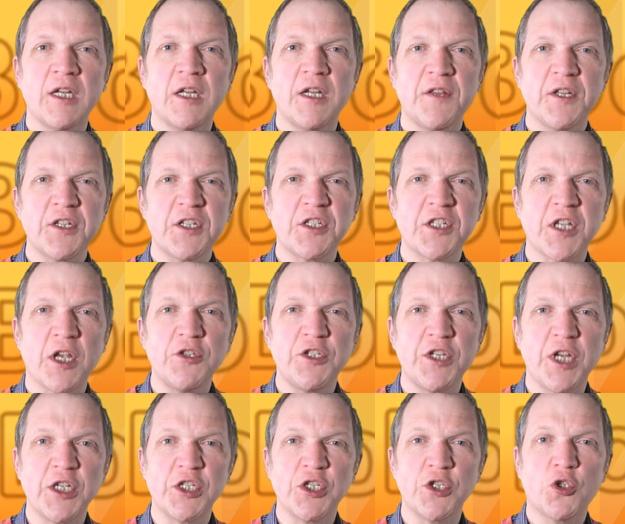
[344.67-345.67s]
This
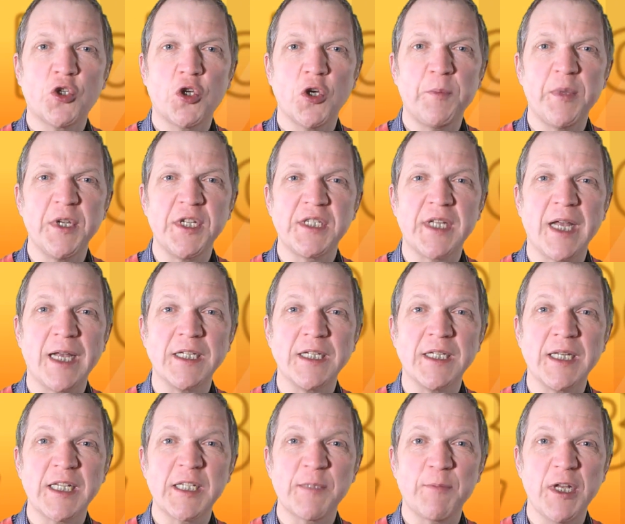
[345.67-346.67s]
association could be stated
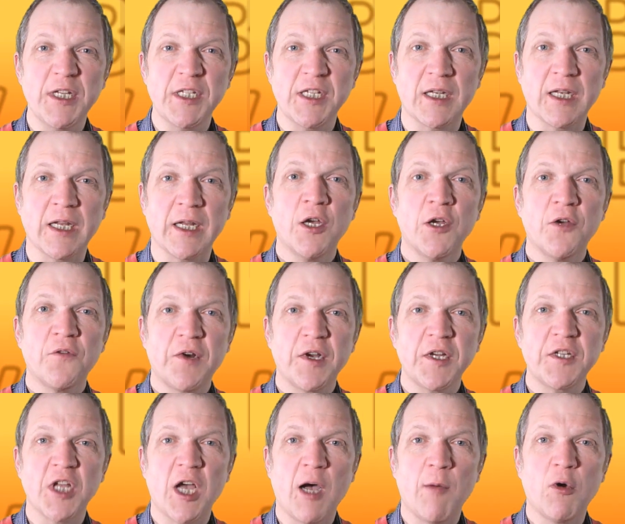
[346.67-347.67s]
explicitly, for
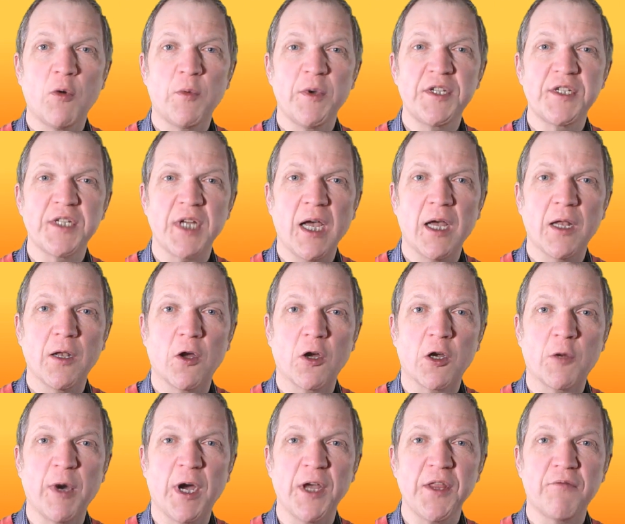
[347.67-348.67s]
example with
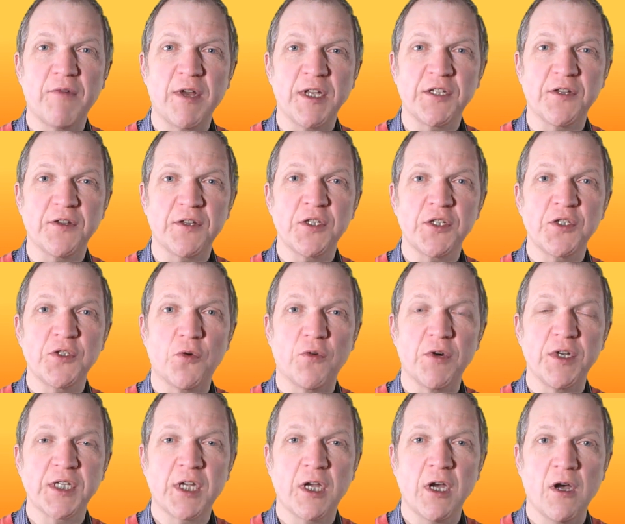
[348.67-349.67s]
dialogue by the rest of the
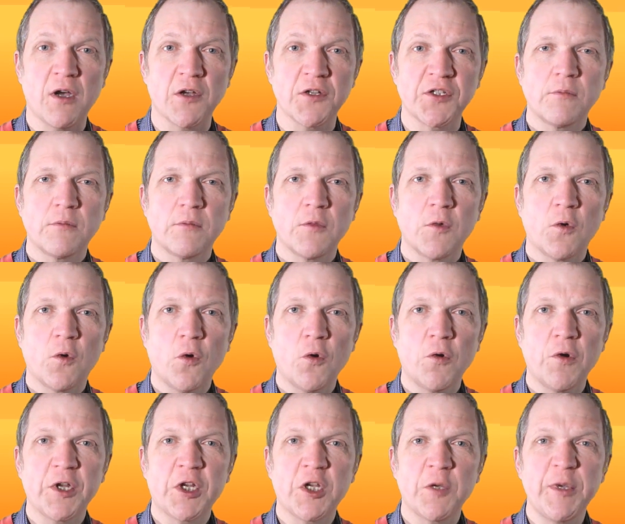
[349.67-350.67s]
story's cast, or
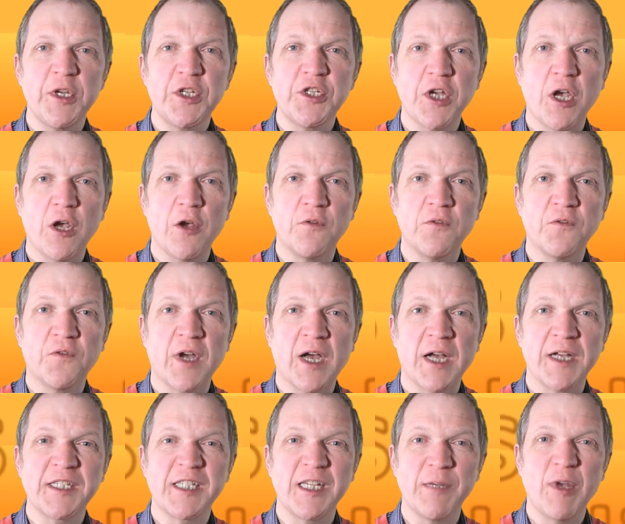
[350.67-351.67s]
it could be shown via
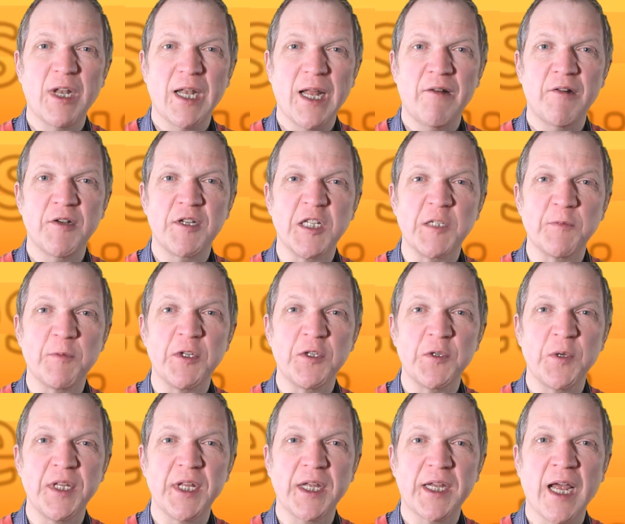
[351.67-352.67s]
similarities
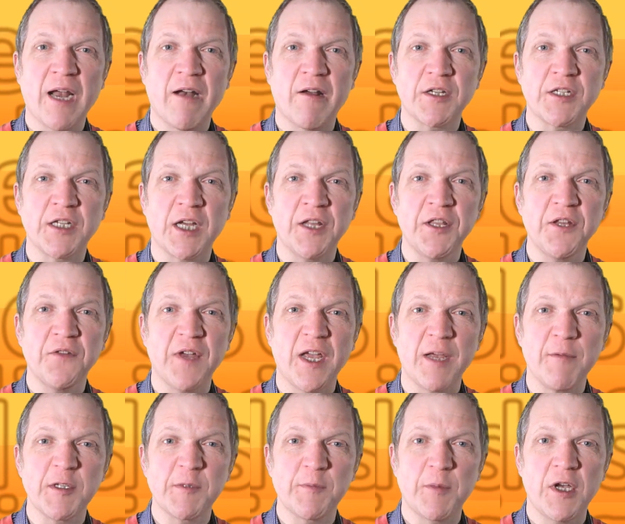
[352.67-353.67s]
between the character and the
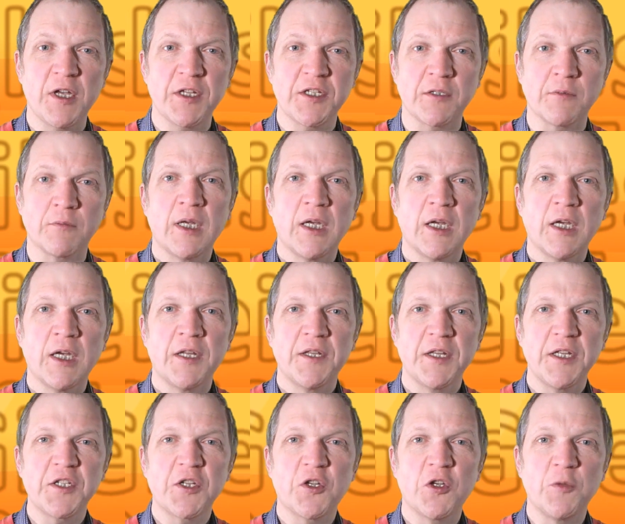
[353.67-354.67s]
famous person.
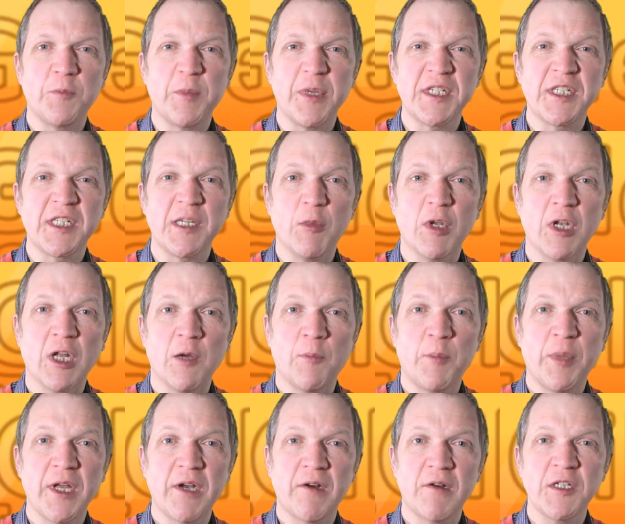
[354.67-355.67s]
This could be similar
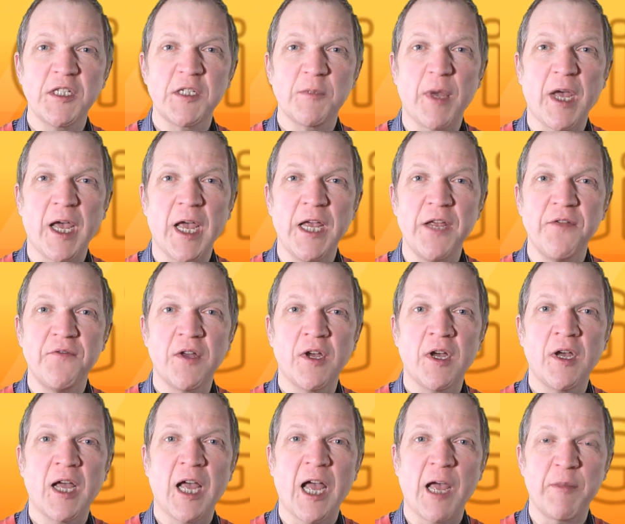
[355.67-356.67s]
appearance,
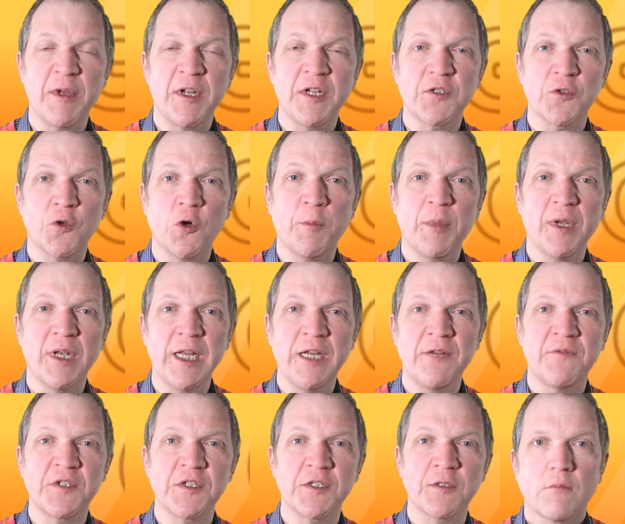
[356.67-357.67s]
behaviour, habits, or
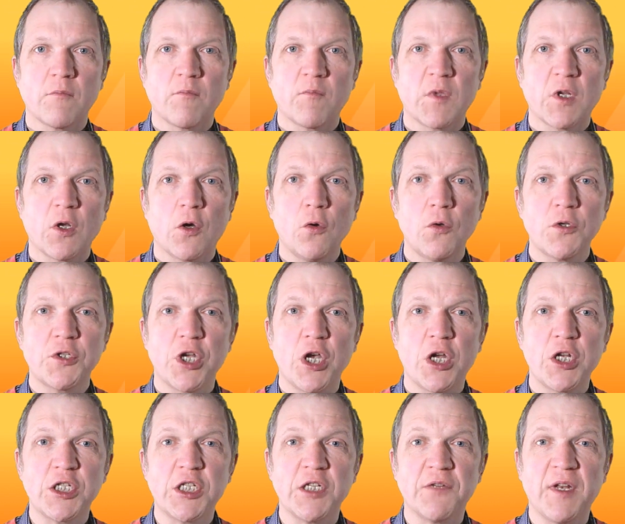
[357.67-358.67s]
beliefs.
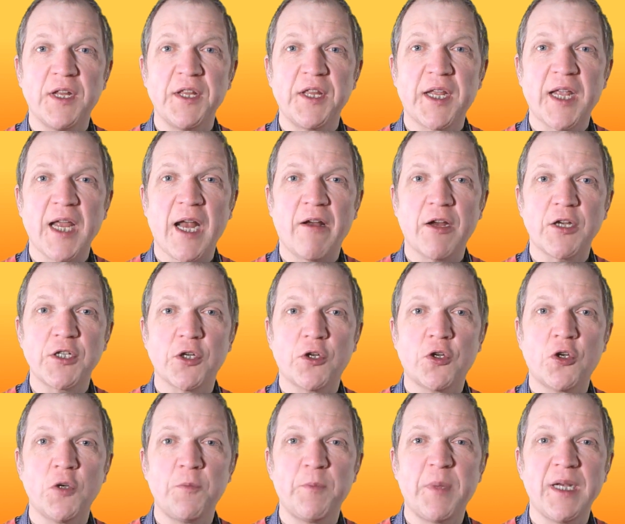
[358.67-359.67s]
Alternatively, the character
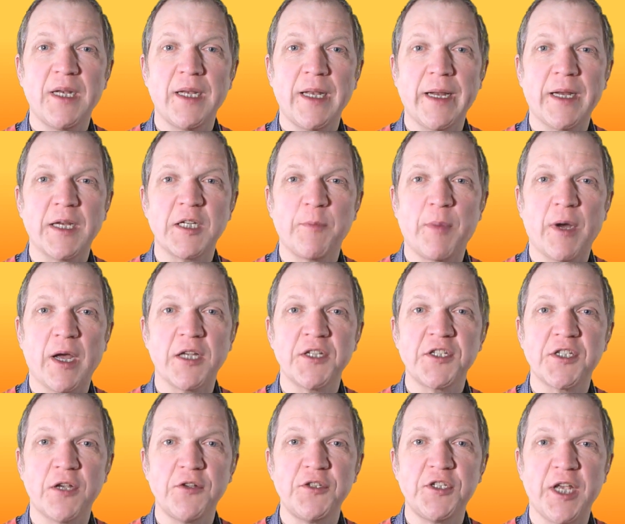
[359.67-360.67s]
could be linked by
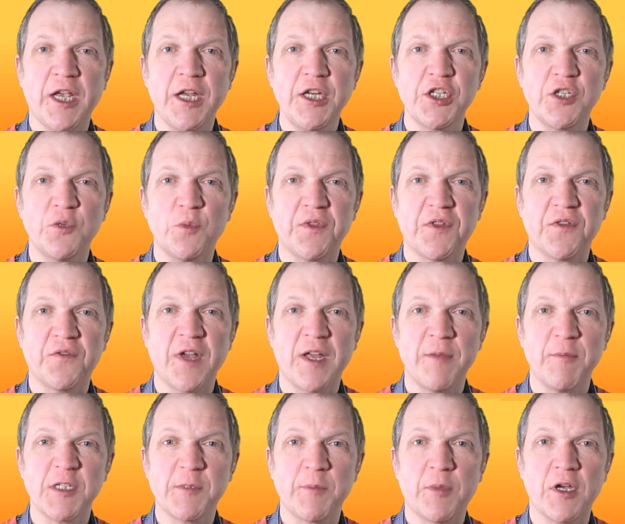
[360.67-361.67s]
association with the
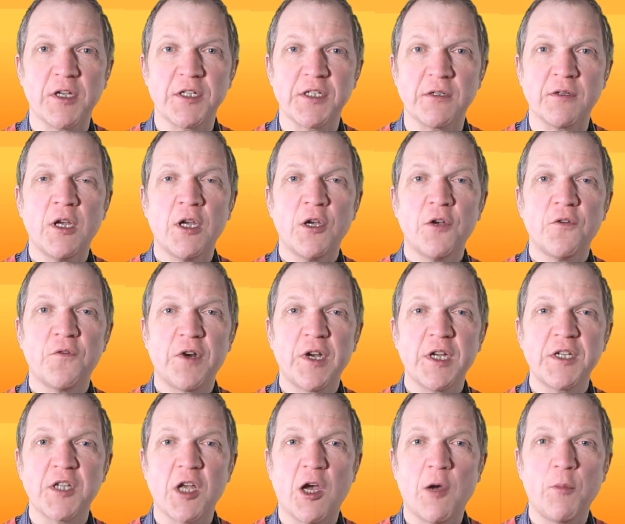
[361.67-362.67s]
famous person. For
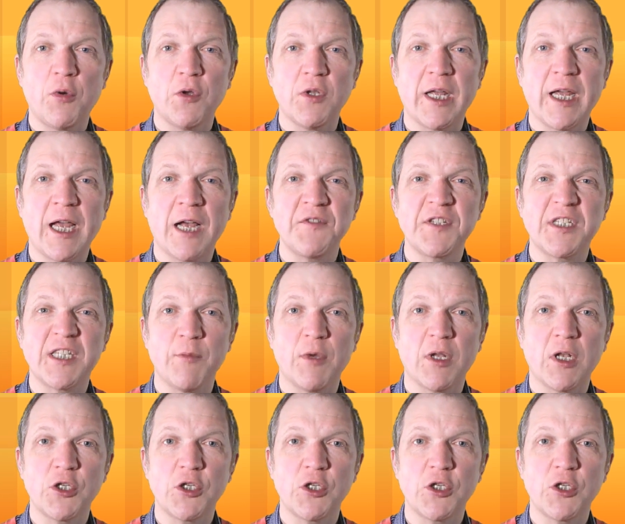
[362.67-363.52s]
example, they have similar